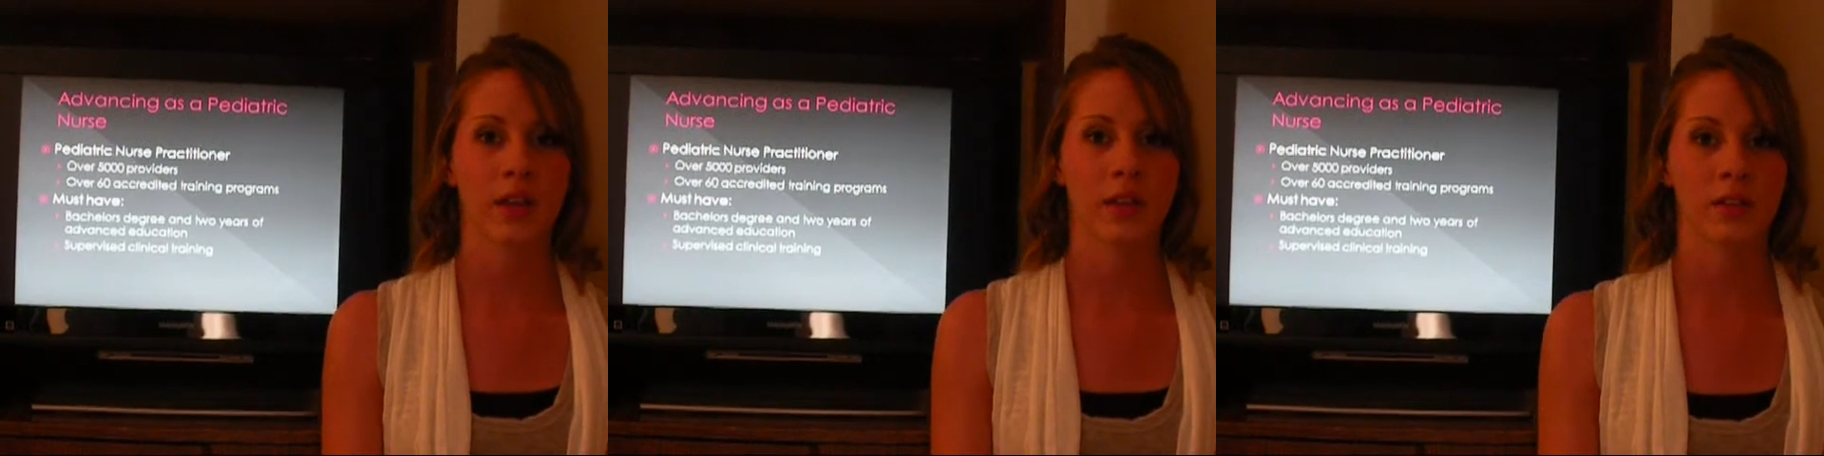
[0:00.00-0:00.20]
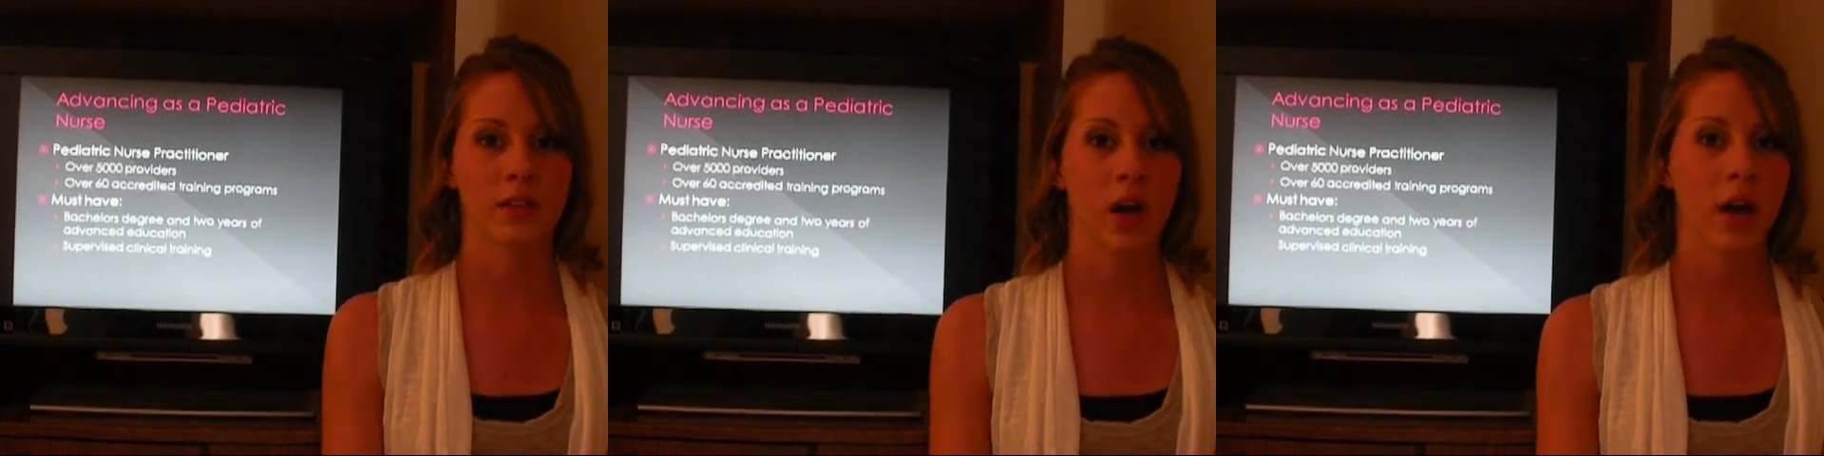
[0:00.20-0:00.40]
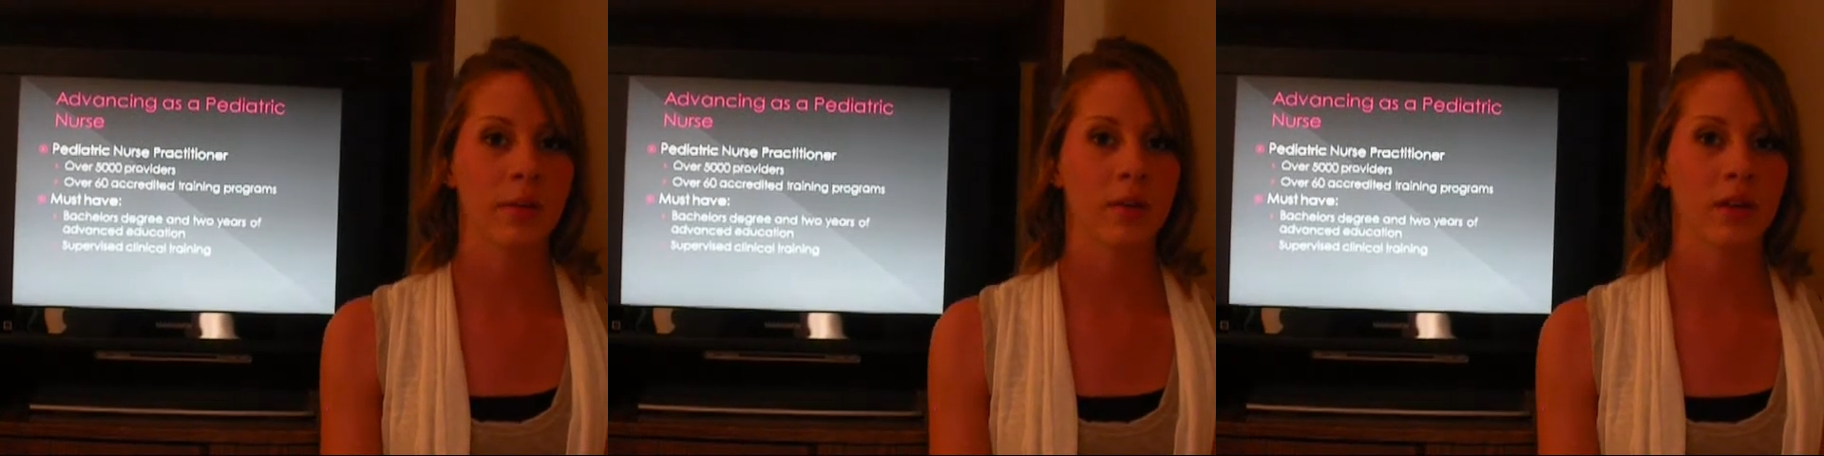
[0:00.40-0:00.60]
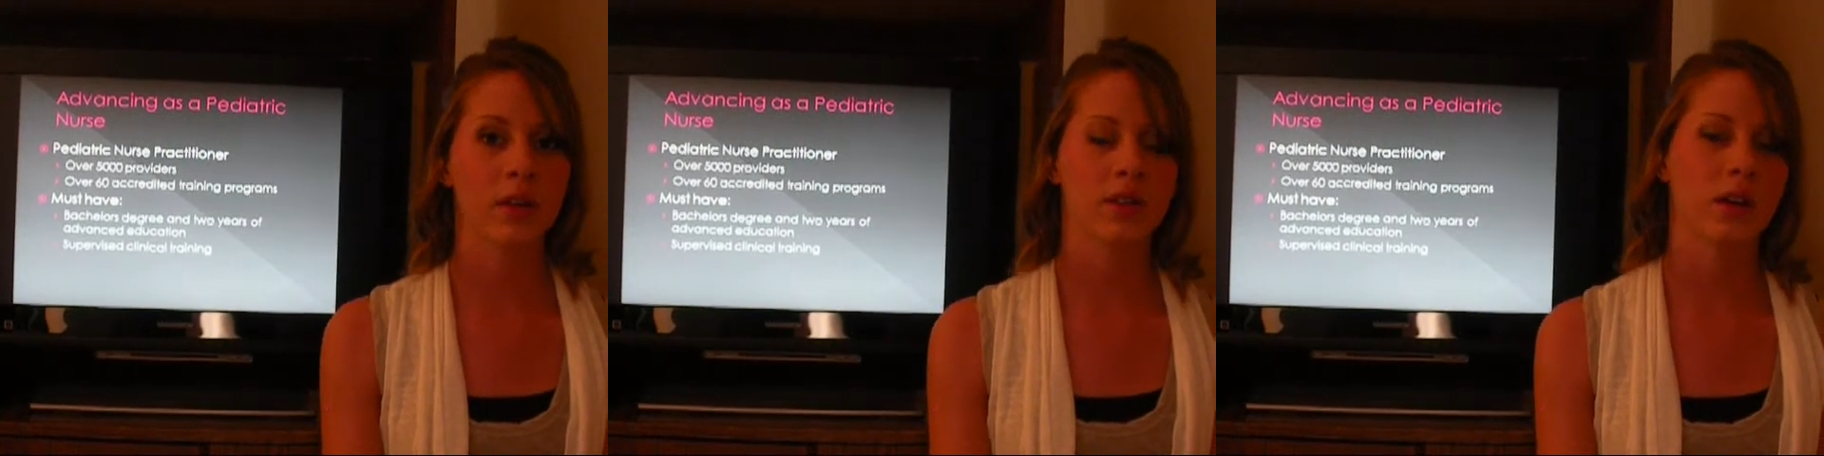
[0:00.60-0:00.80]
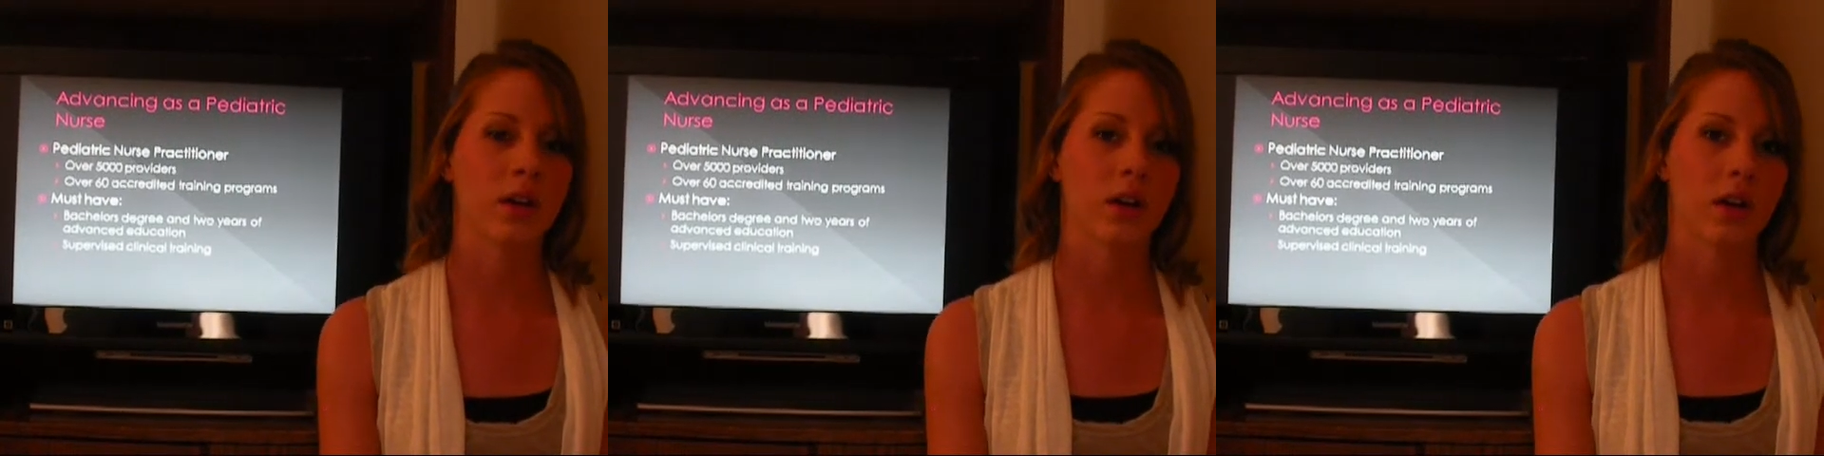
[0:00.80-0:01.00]
is
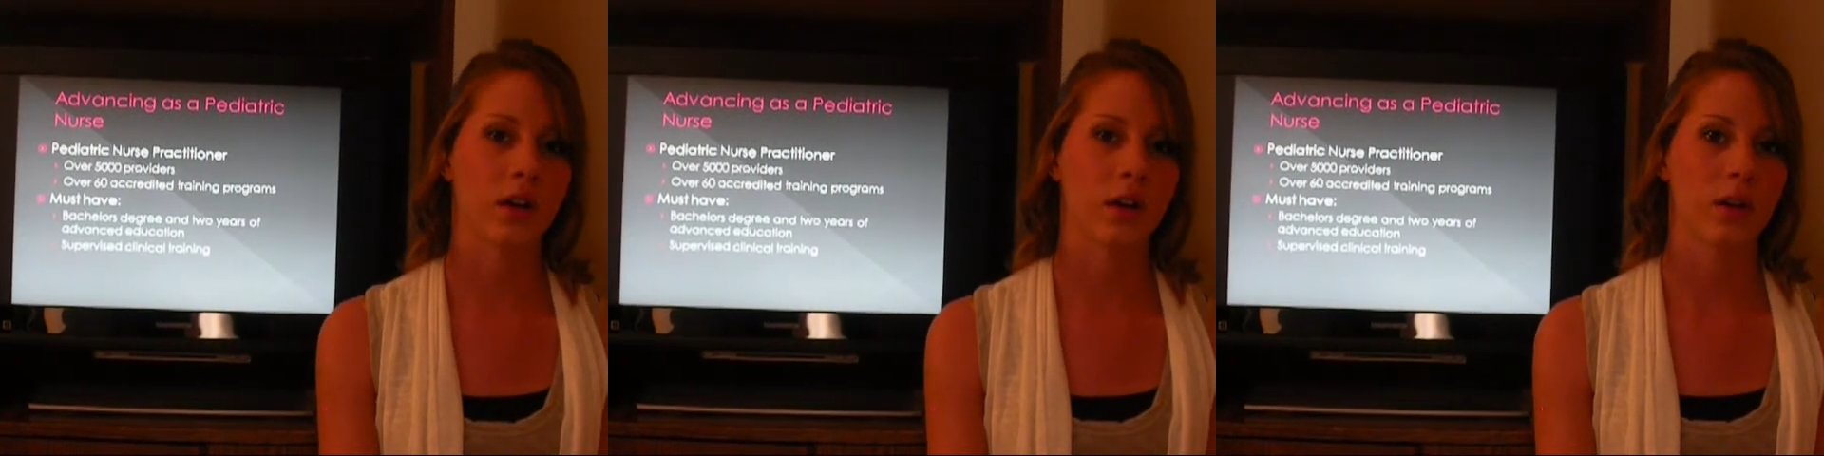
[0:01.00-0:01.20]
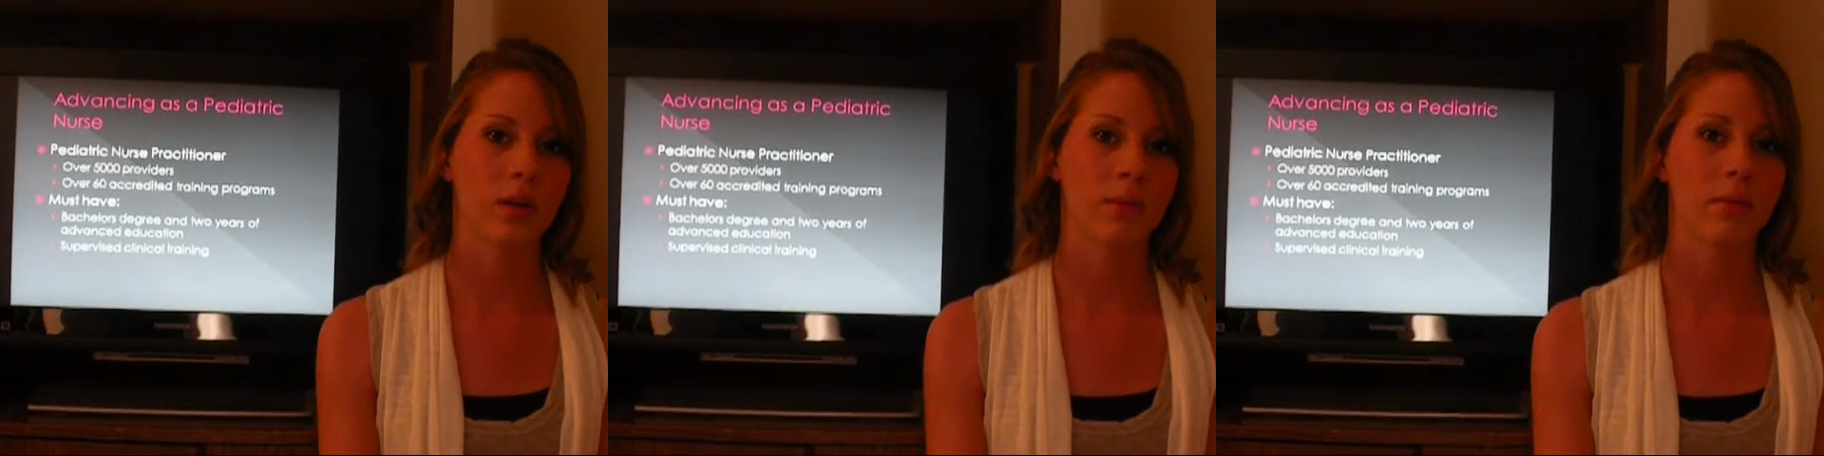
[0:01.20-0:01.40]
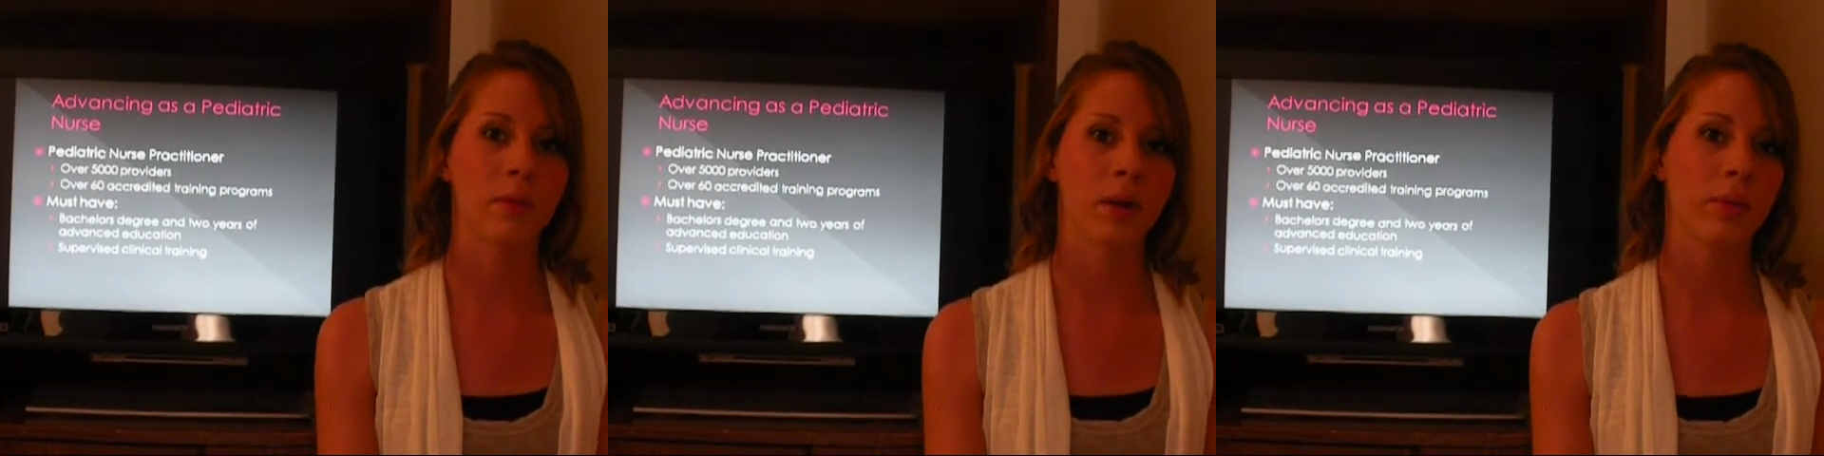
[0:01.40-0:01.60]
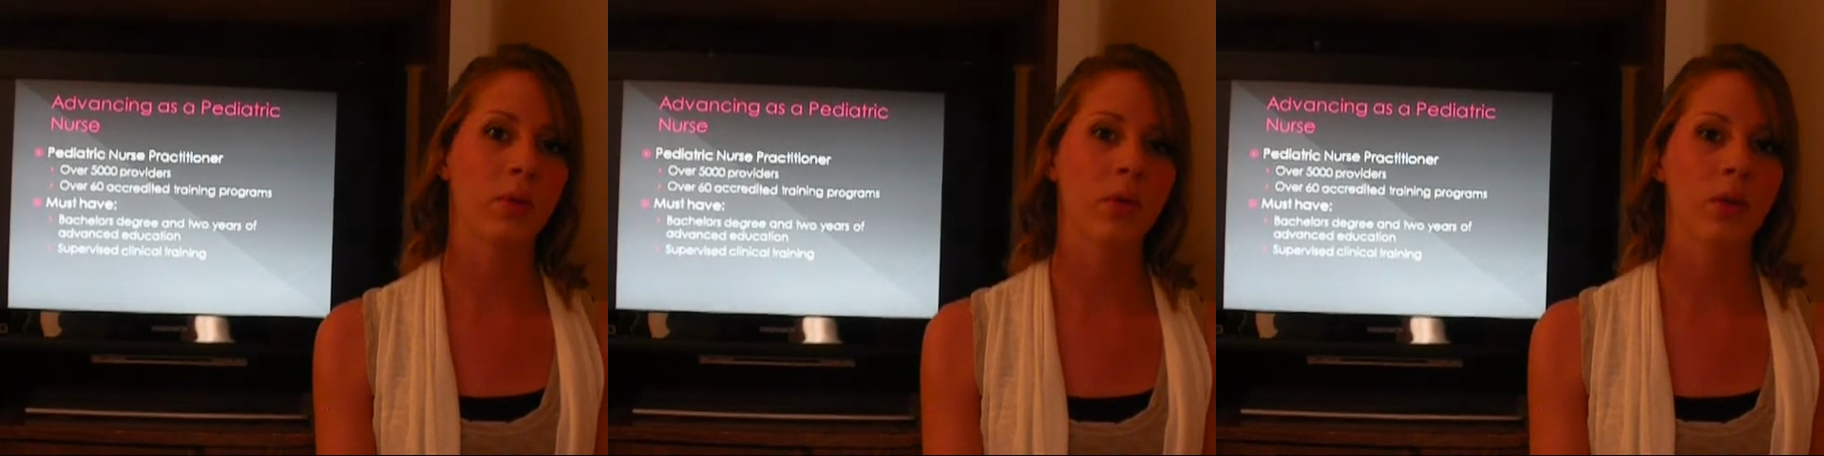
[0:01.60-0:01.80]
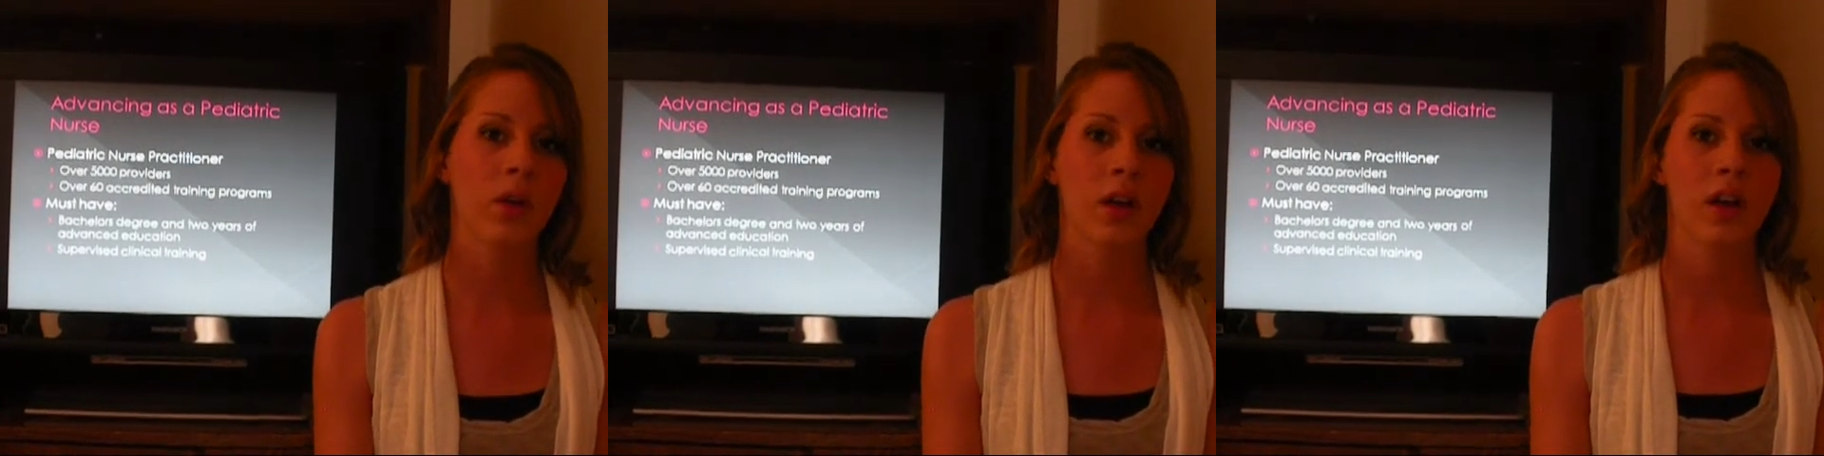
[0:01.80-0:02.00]

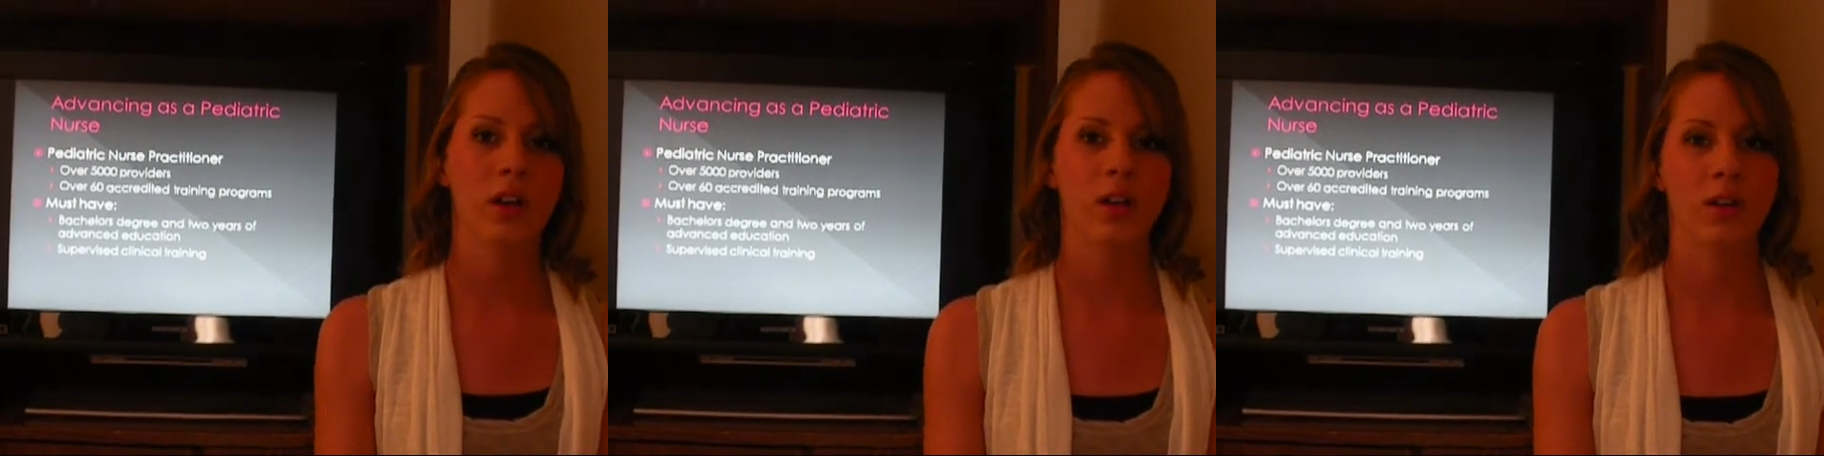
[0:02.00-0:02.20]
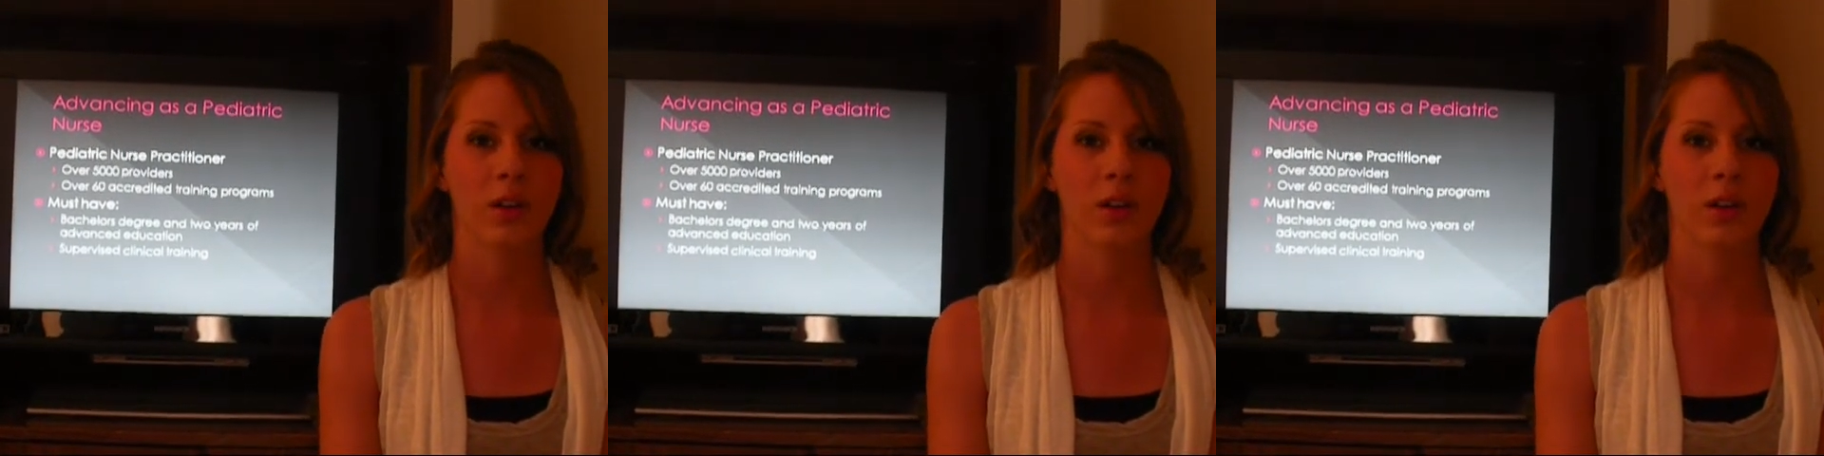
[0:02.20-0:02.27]
minimal.